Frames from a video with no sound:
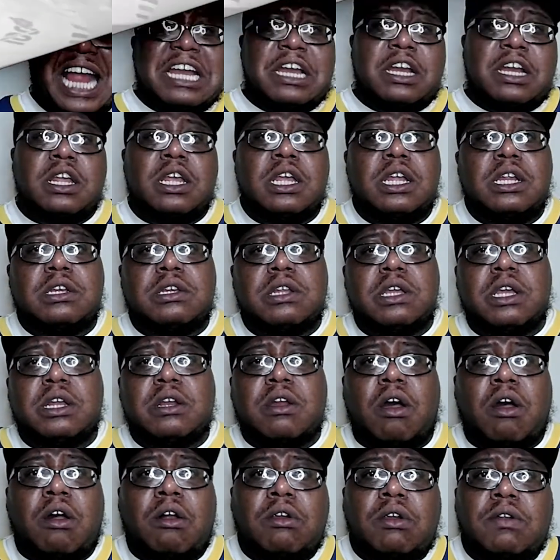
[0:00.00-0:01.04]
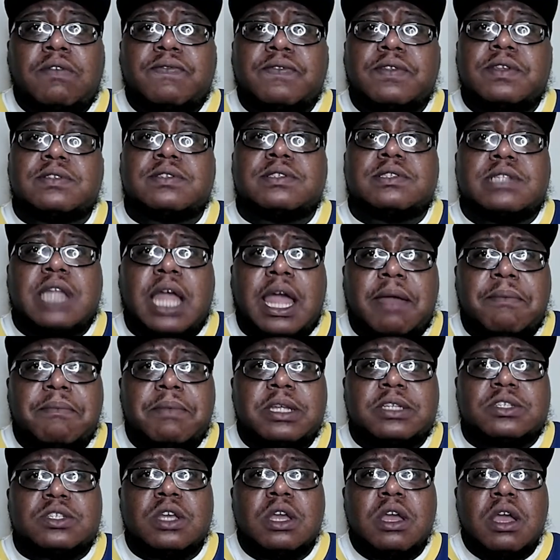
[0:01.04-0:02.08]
And he did all of this damage